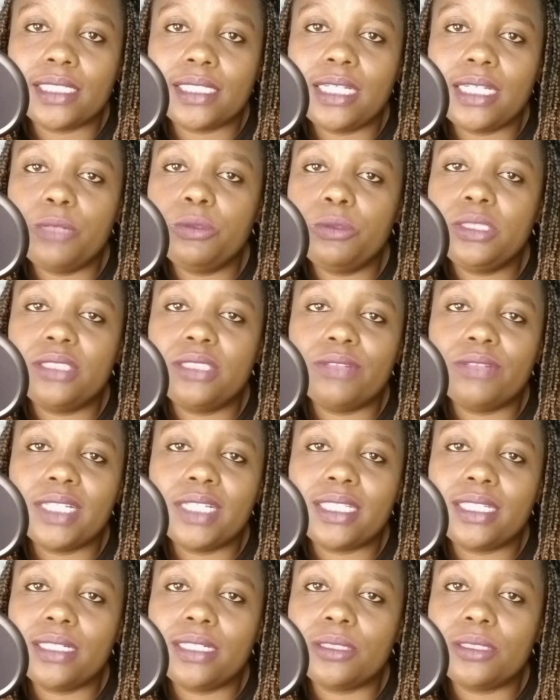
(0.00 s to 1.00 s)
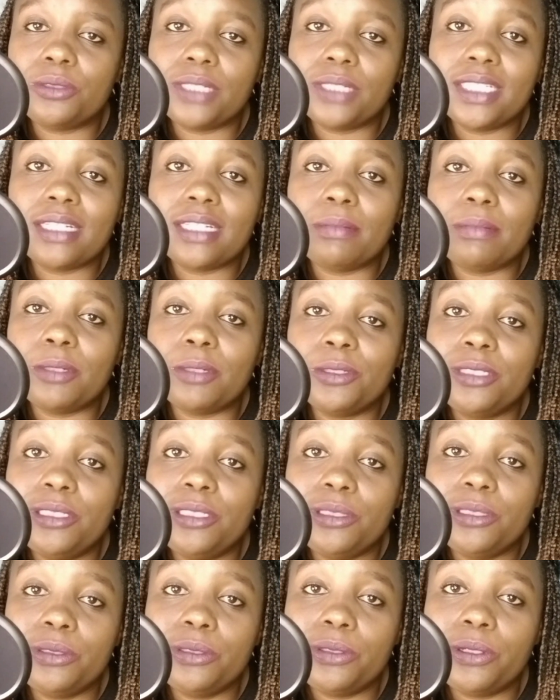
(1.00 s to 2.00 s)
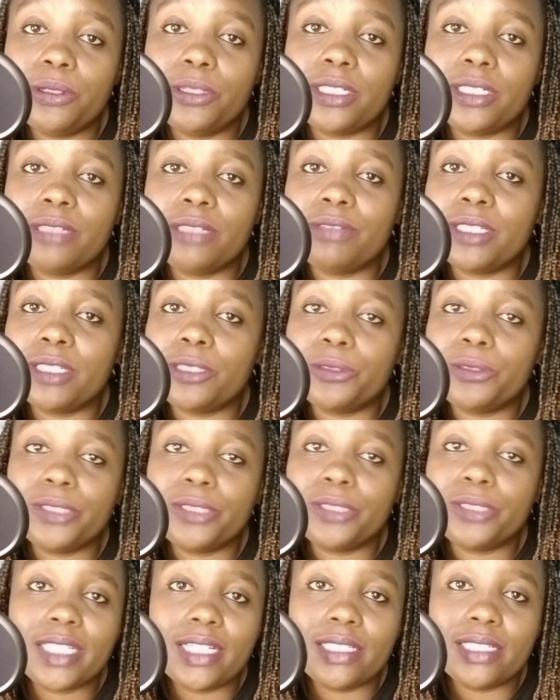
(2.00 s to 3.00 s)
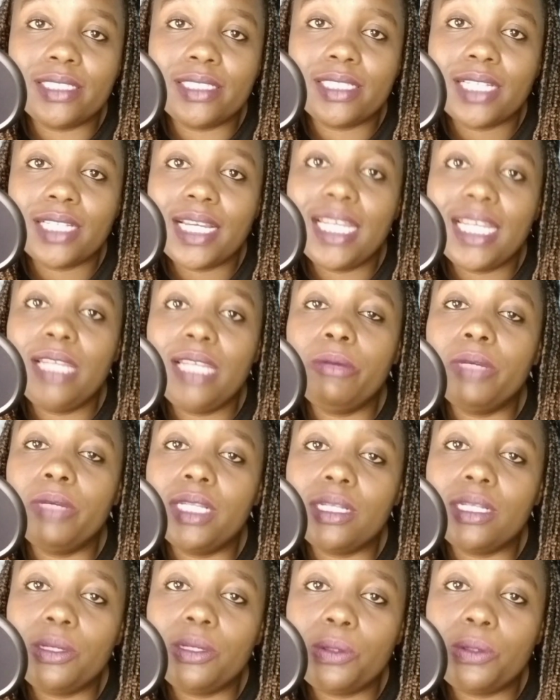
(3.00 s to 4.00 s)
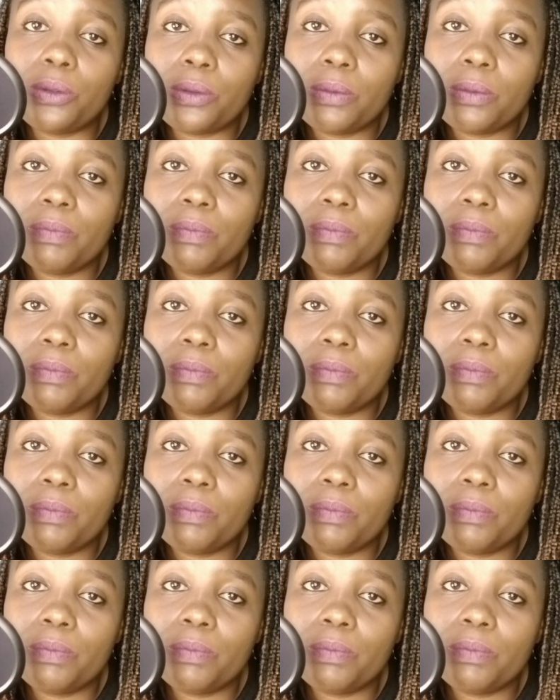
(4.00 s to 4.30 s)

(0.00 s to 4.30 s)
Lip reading: he won't even think twice about you or even those kids. He will go.